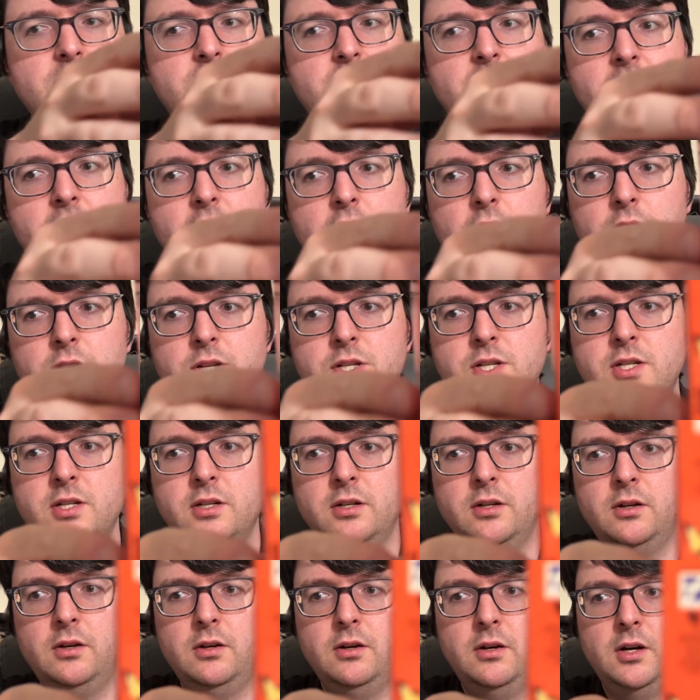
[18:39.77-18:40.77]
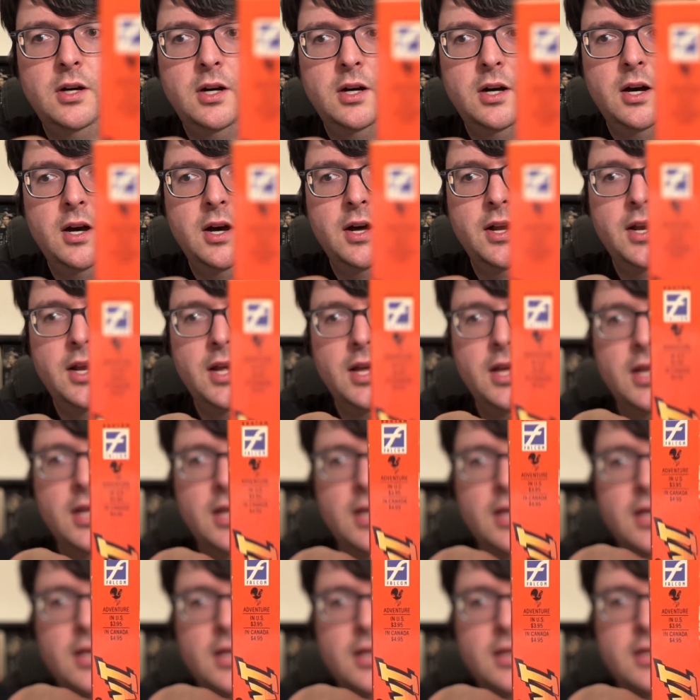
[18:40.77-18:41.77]
they are still on
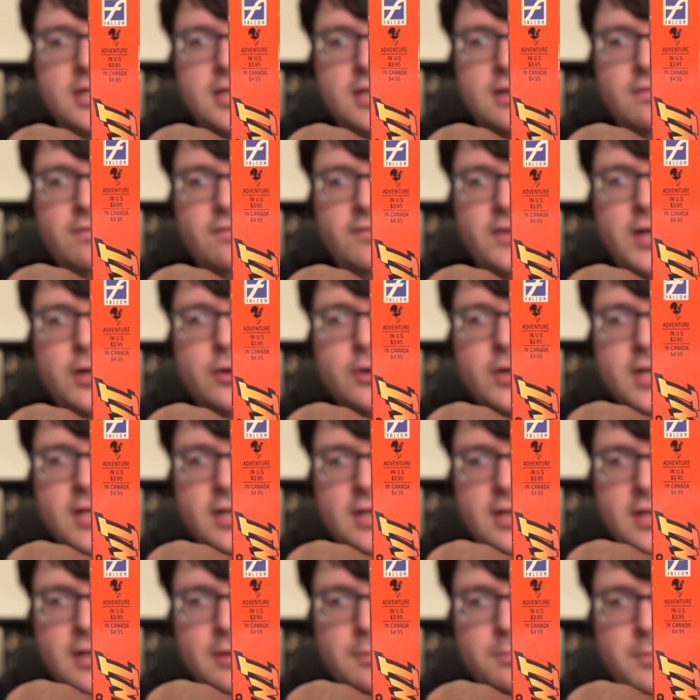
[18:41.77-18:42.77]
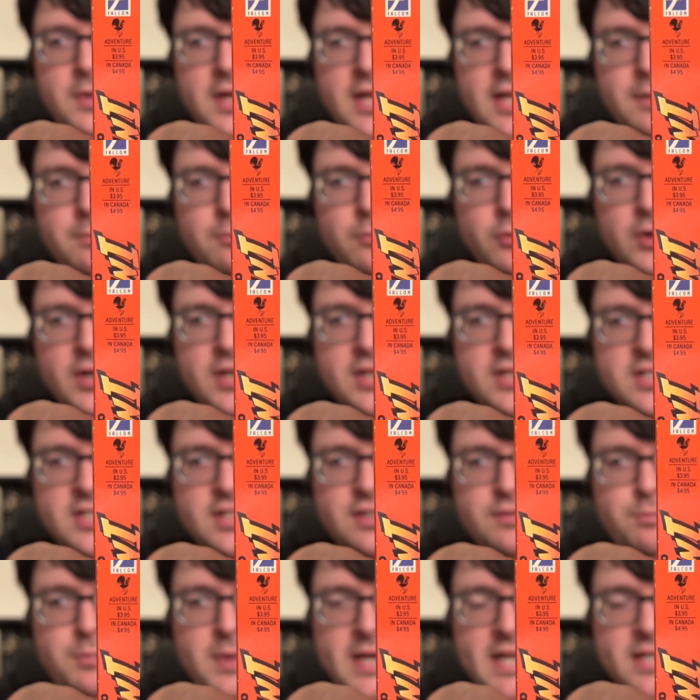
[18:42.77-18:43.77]
the Falcon imprint
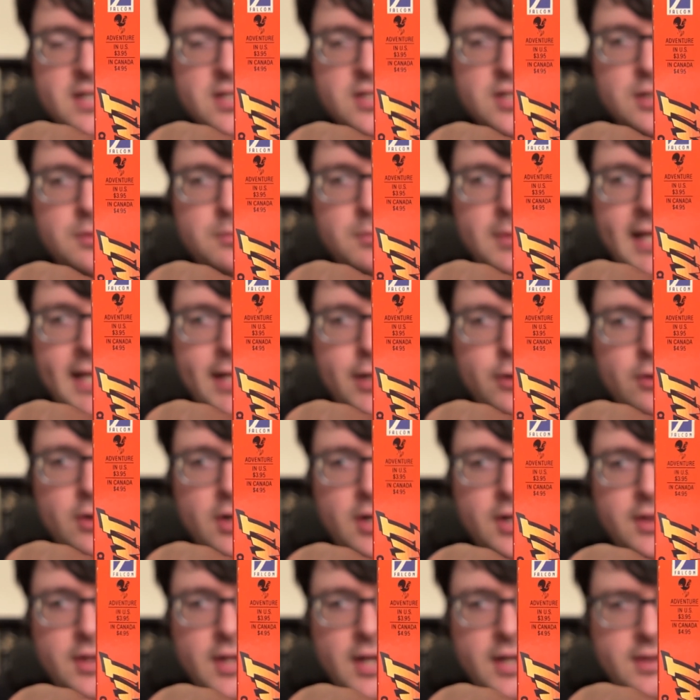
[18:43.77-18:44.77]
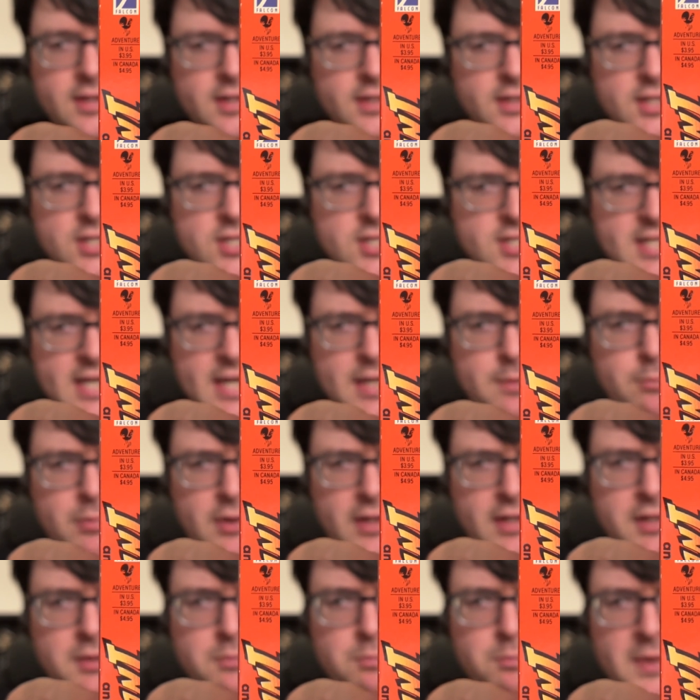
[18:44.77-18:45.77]
of Bantam. Later on, I think they just had
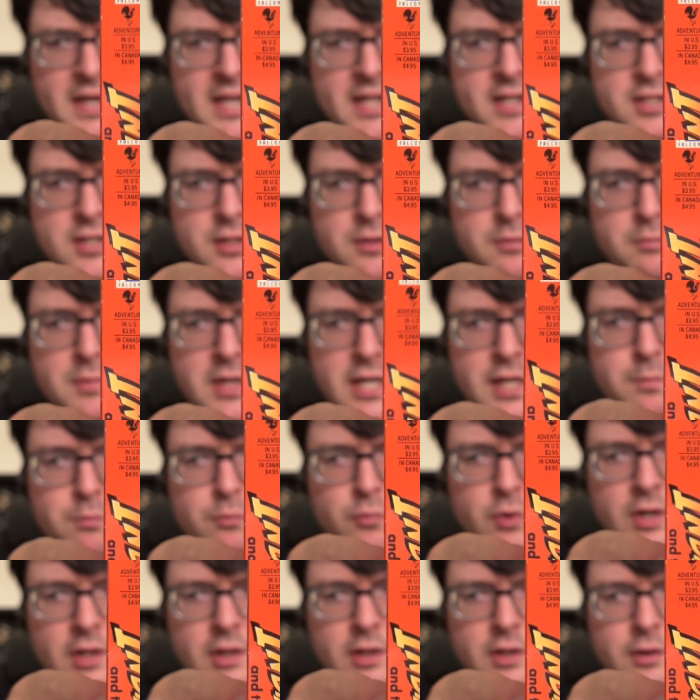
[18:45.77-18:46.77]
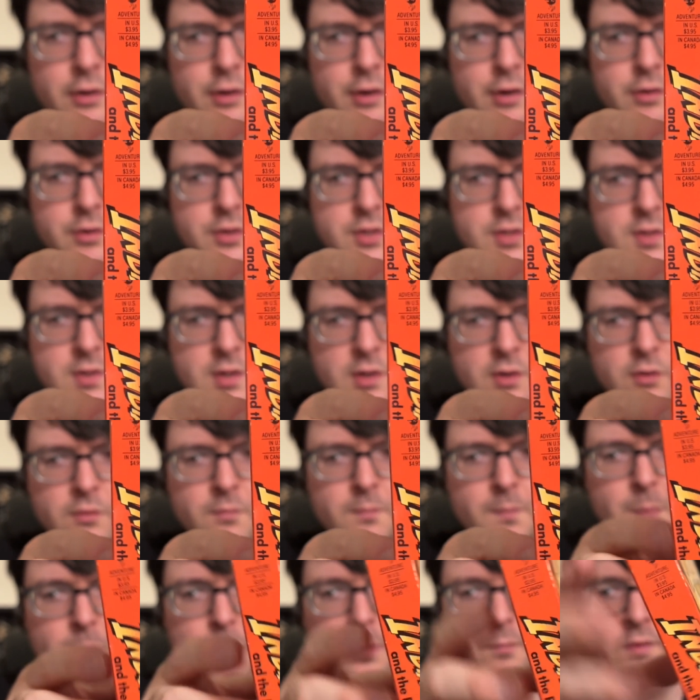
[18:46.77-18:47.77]
plain Bantam imprint logos. So
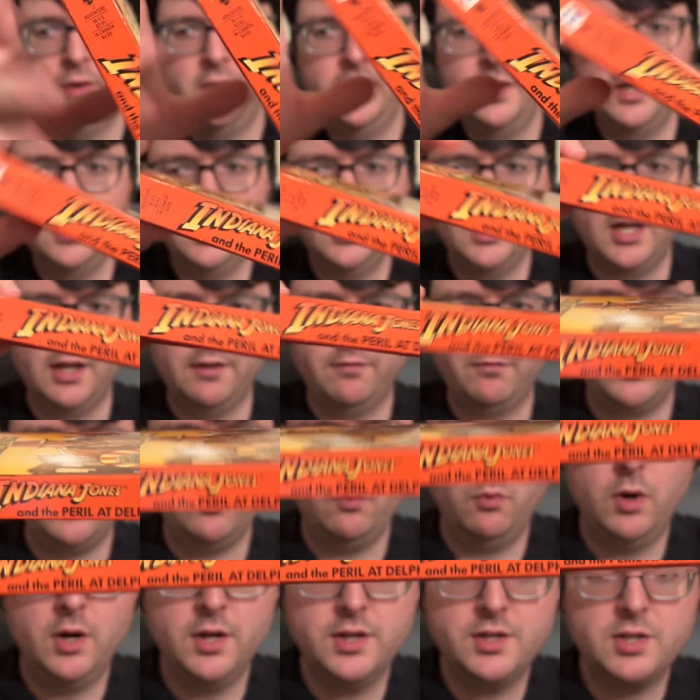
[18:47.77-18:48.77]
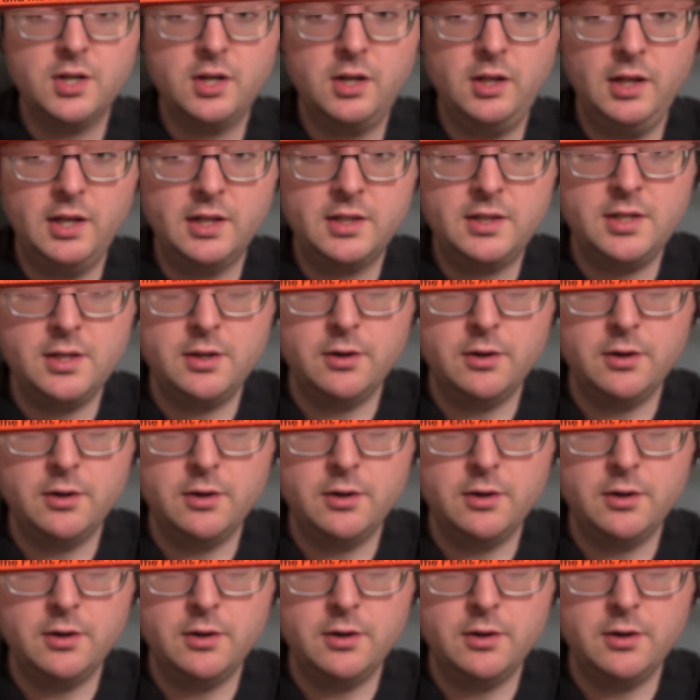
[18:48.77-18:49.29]
if you want to collect the